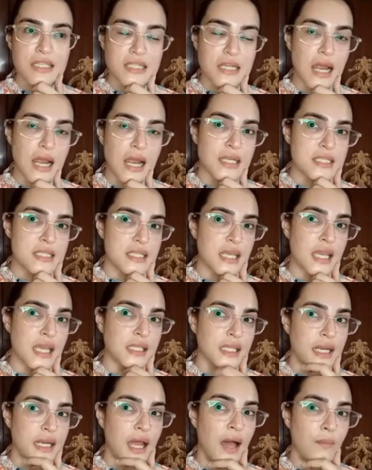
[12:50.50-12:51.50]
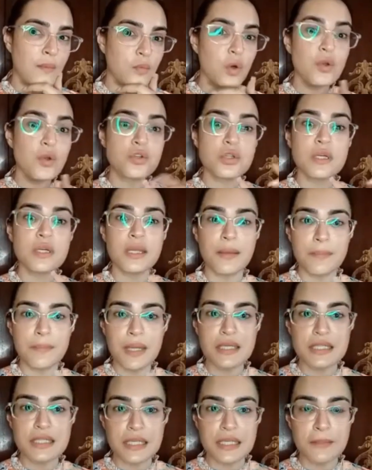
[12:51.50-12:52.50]
started saying that I'm going to
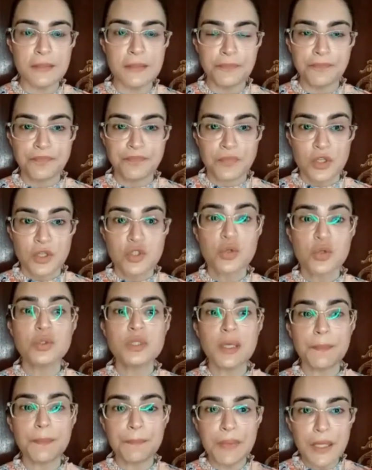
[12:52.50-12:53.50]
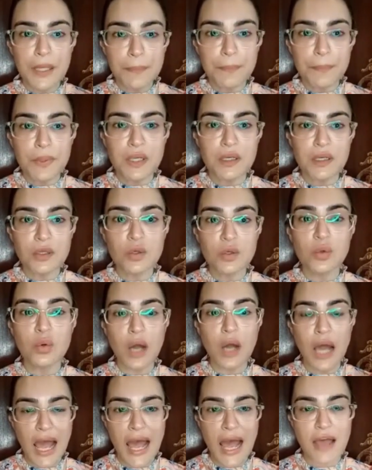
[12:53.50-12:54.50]
limit it to the people
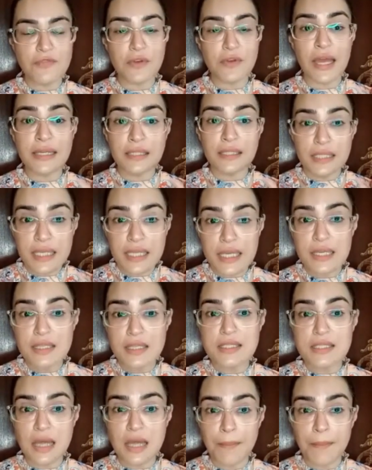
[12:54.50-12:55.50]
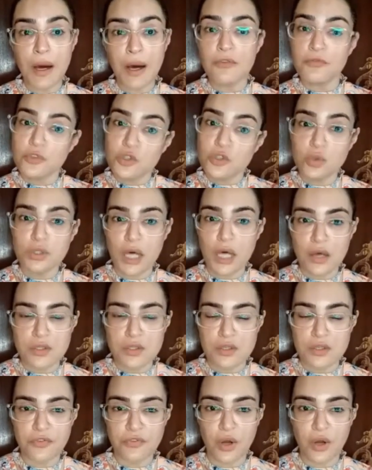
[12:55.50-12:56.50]
who have at least above
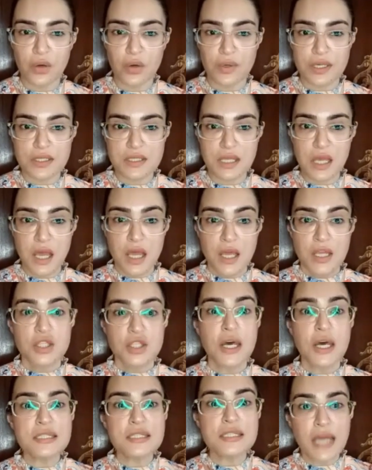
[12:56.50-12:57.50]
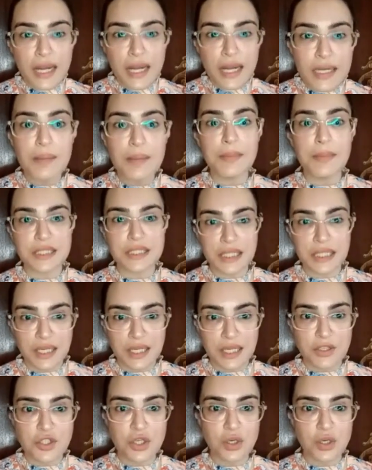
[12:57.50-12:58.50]
2,000 followers. So I started limiting
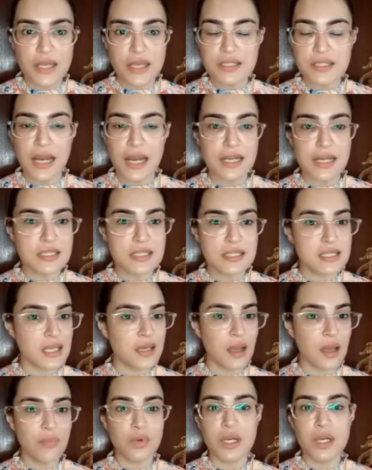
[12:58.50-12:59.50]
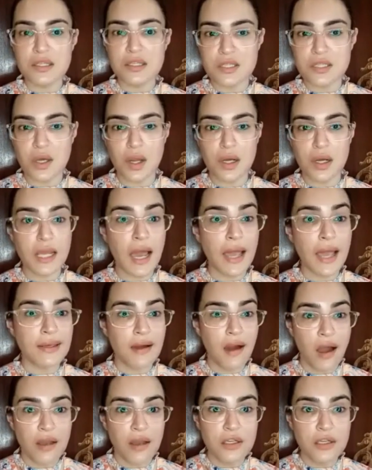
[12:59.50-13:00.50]
it. You know, I started saying, I'm really sorry, I
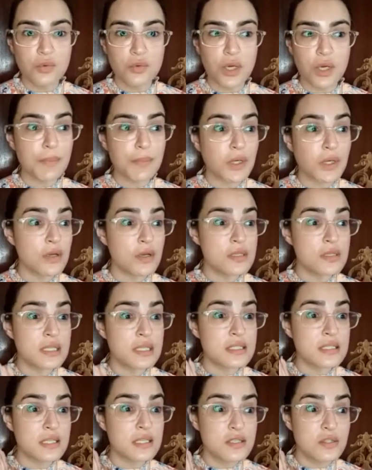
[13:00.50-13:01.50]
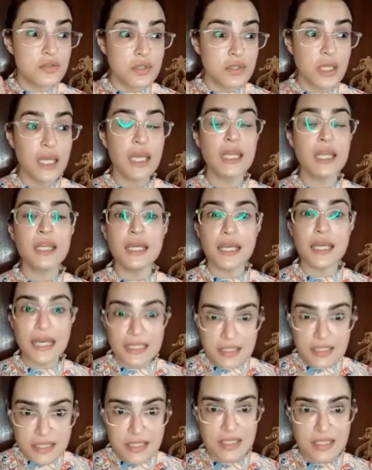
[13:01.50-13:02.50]
can't do it because this is really
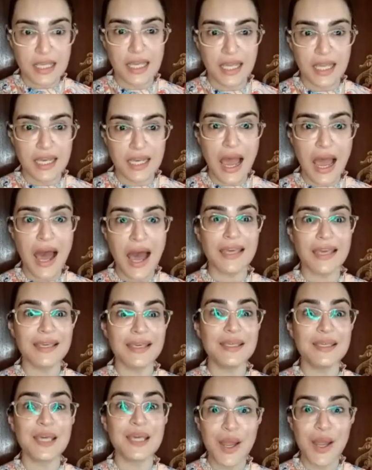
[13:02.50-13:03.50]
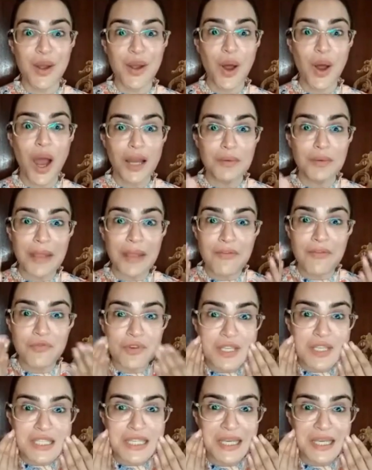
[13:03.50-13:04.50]
insane. I cannot every